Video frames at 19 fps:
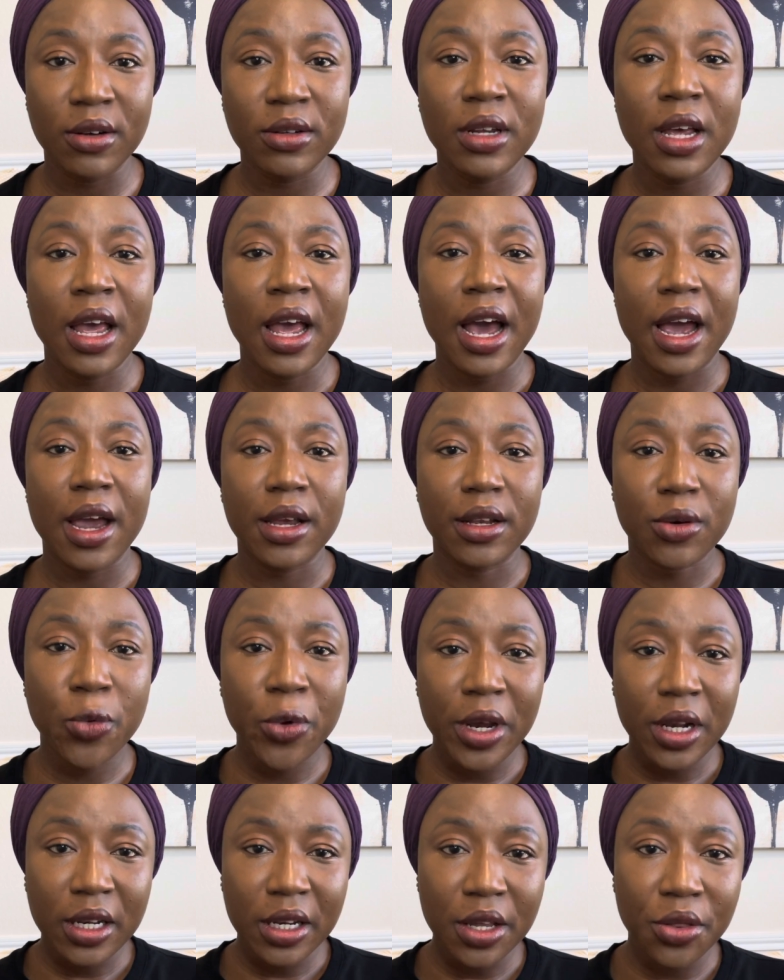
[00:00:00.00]
I
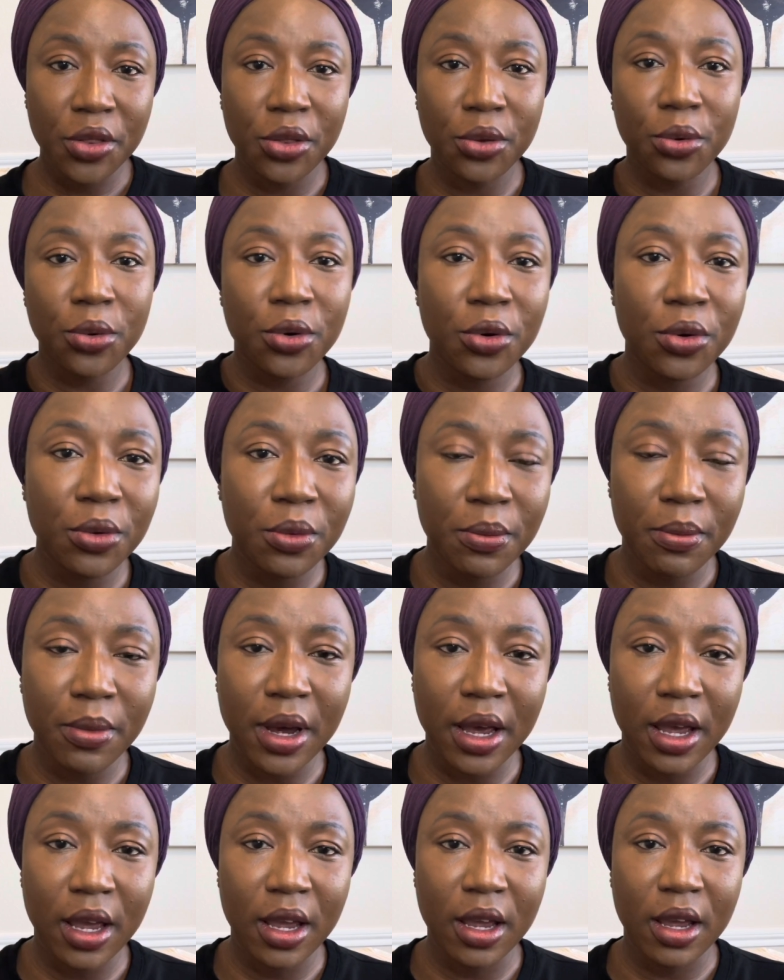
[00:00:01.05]
quickly threw my
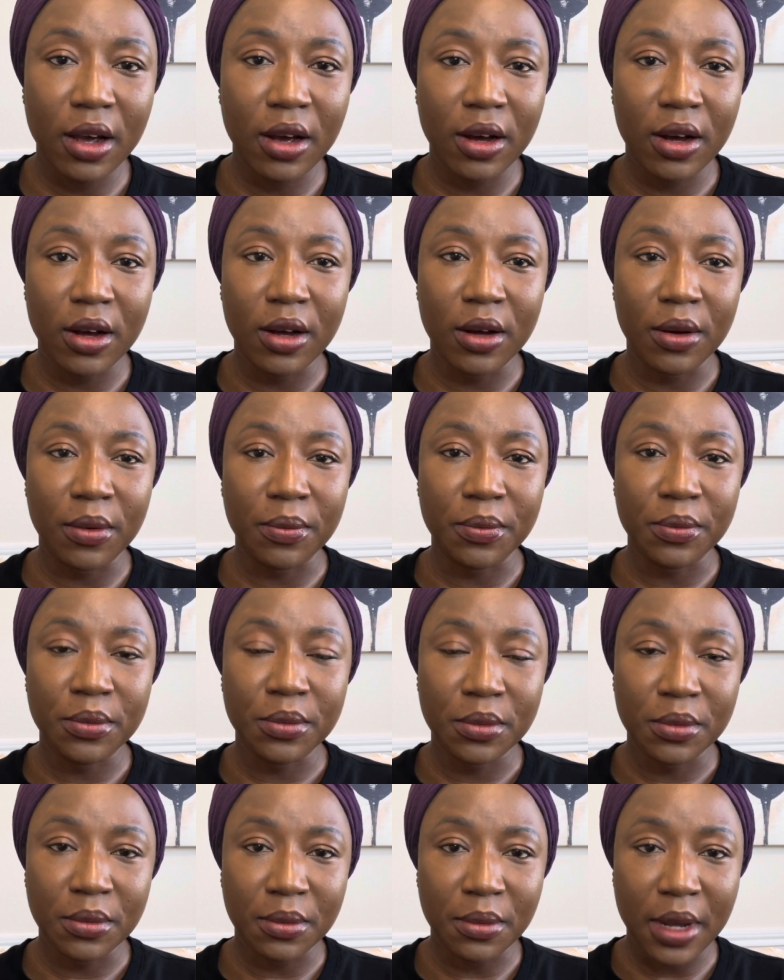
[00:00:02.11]

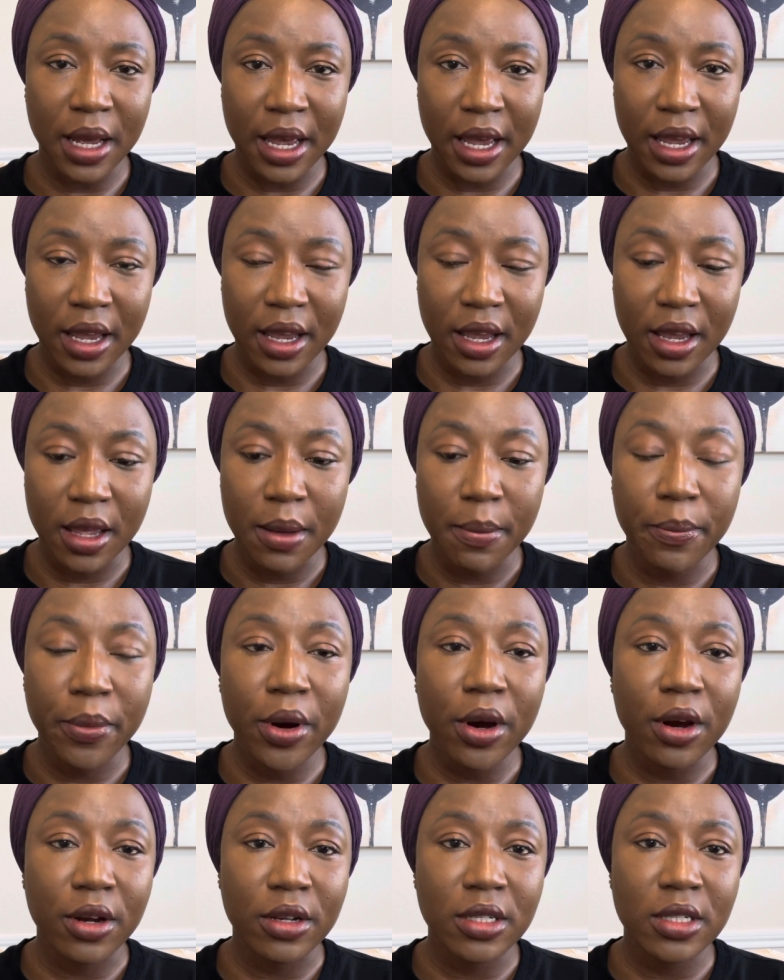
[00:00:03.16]
my
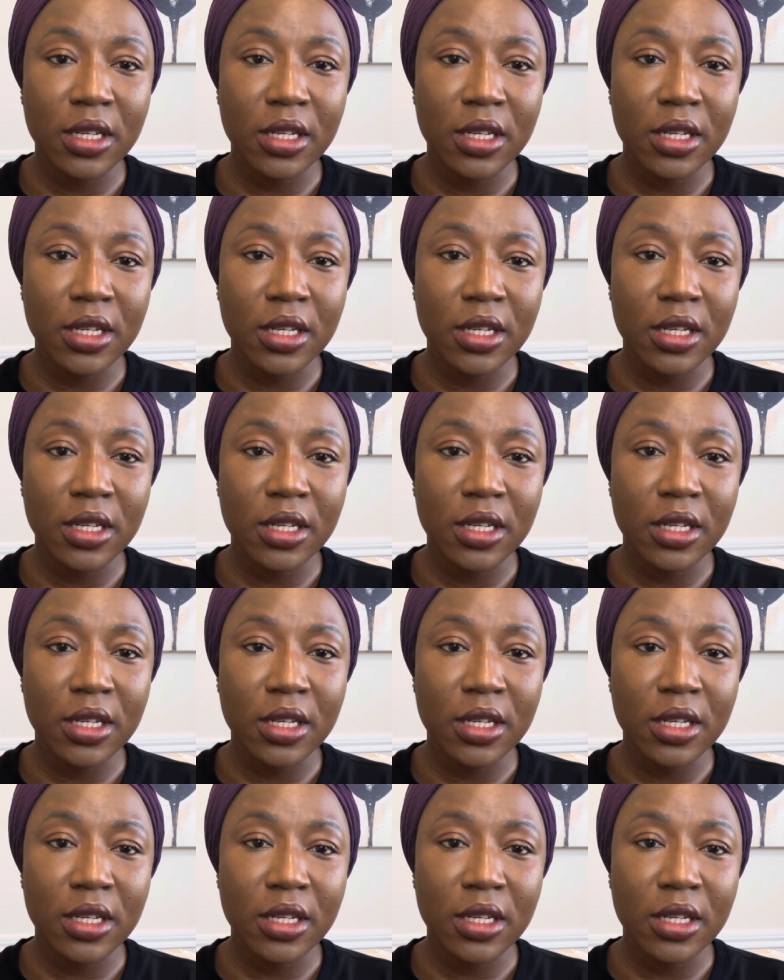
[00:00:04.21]
purse